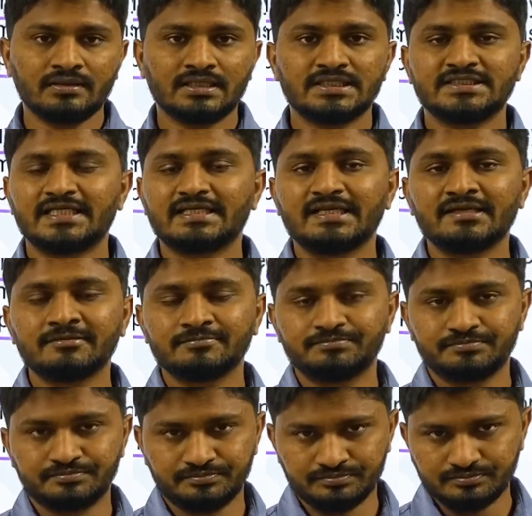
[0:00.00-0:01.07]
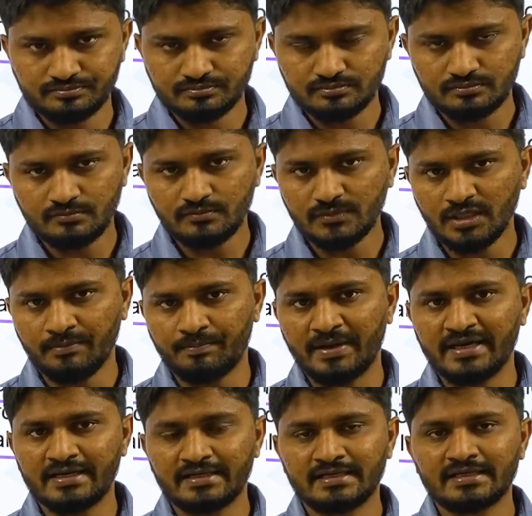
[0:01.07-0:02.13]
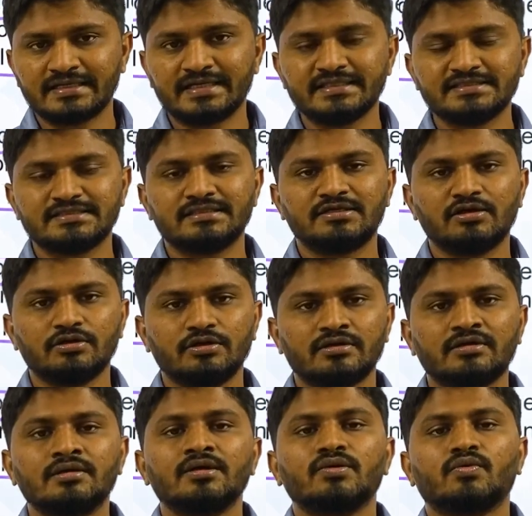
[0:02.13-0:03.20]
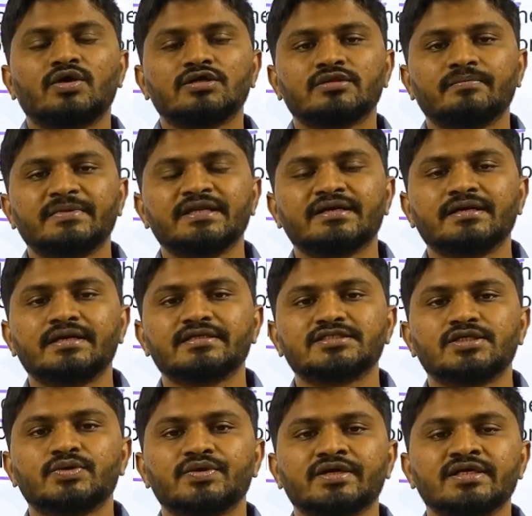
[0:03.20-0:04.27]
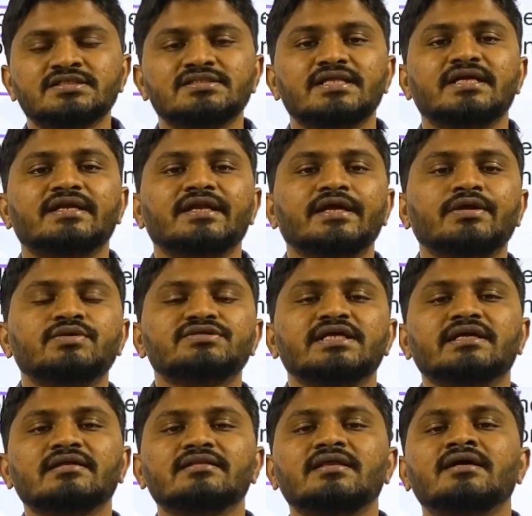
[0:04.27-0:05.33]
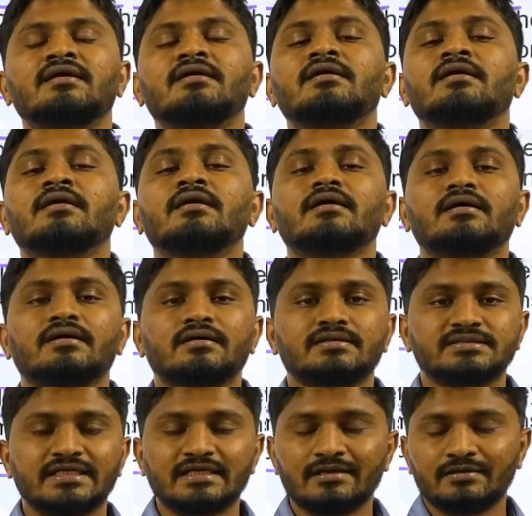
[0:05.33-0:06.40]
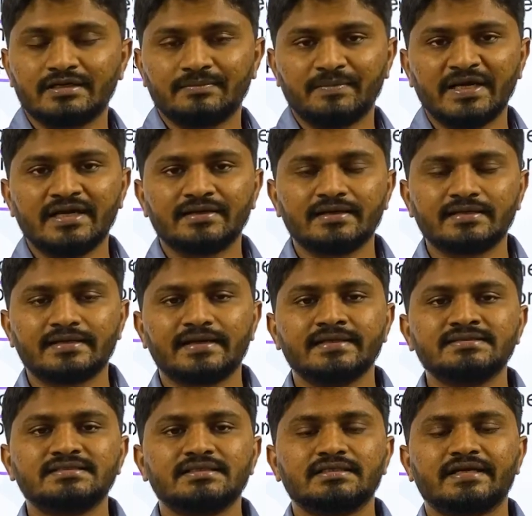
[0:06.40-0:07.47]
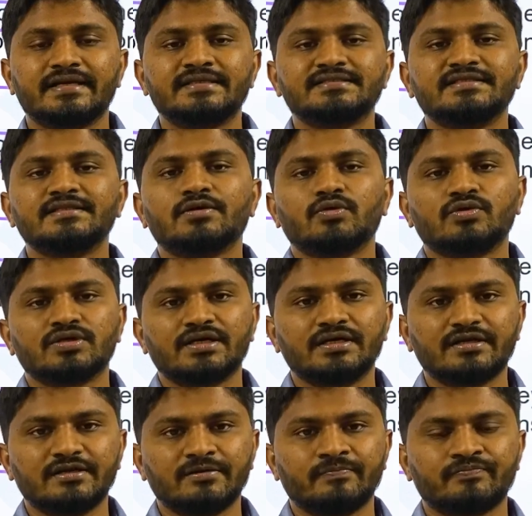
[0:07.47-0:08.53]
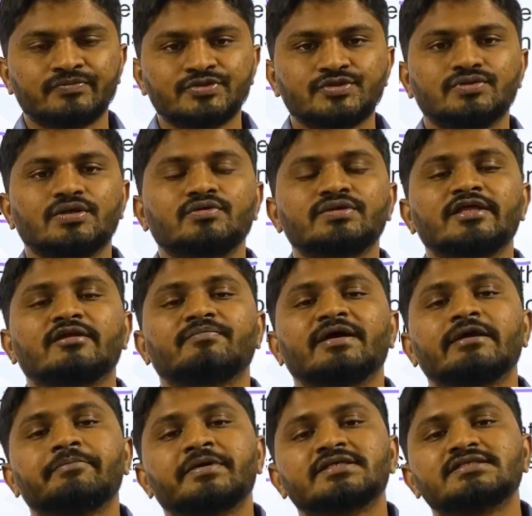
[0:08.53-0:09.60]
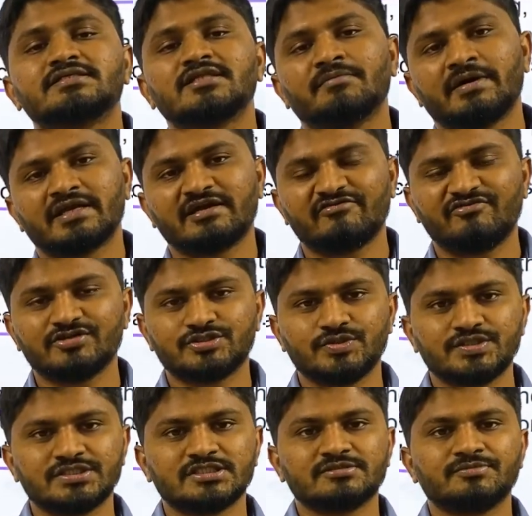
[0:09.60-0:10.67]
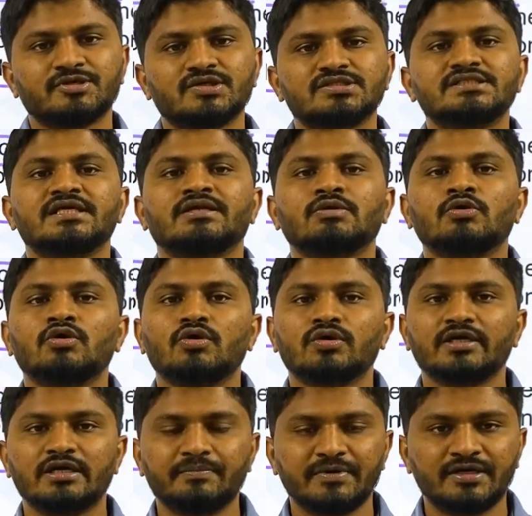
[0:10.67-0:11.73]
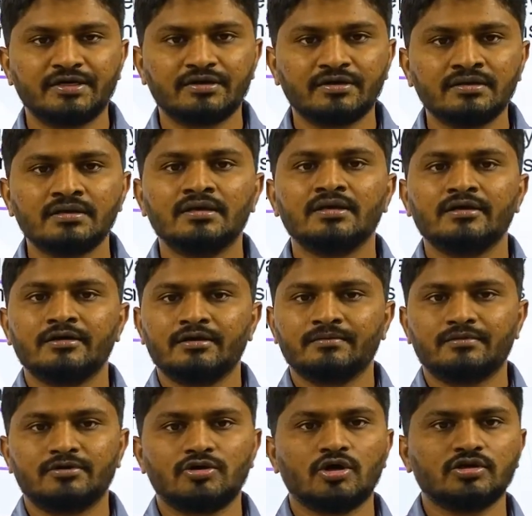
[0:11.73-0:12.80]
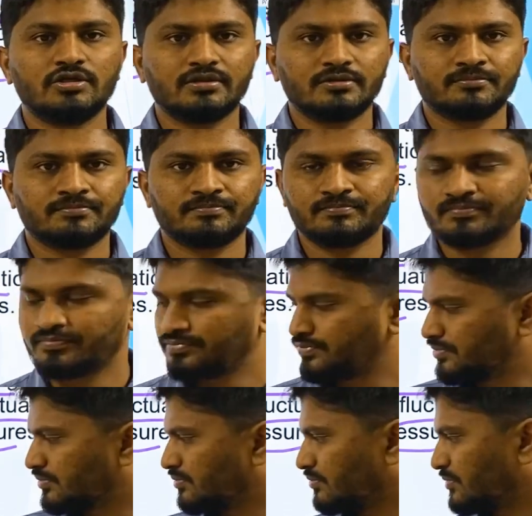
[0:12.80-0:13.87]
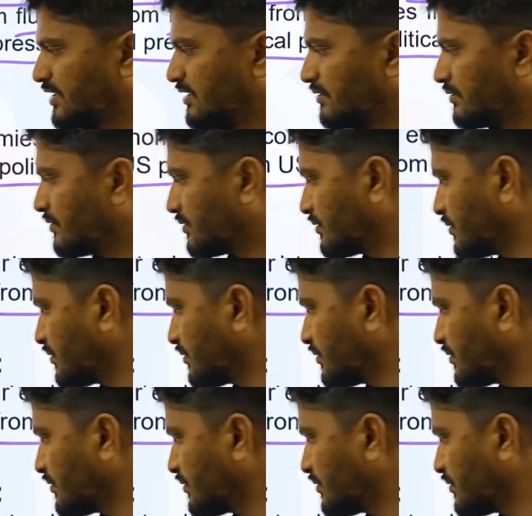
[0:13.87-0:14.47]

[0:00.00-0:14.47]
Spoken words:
settling bilateral trades in the dollar, what the many countries are doing is they are trying to settle bilateral trades in their own country. So now they are bypassing the market fluctuations because they are no longer dependent on dollar. Then